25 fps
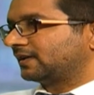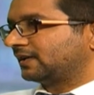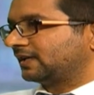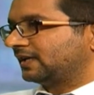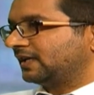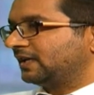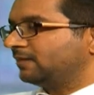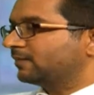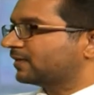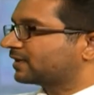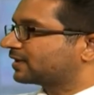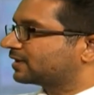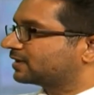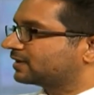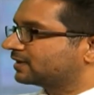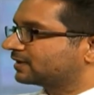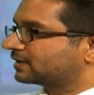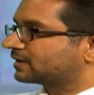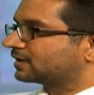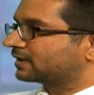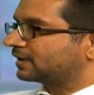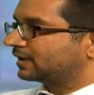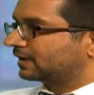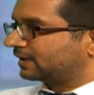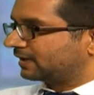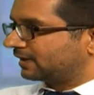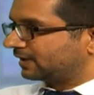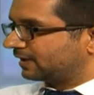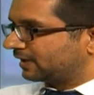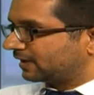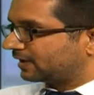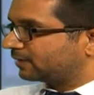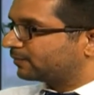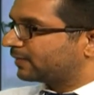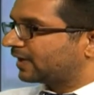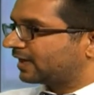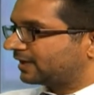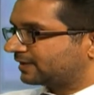key message is
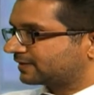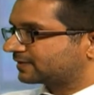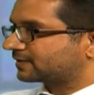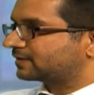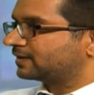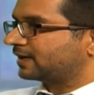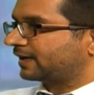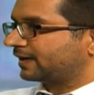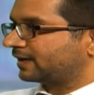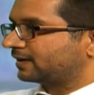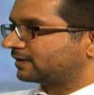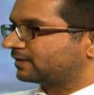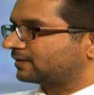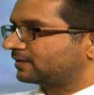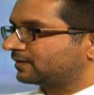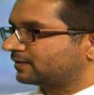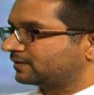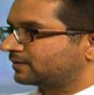get a balanced diet.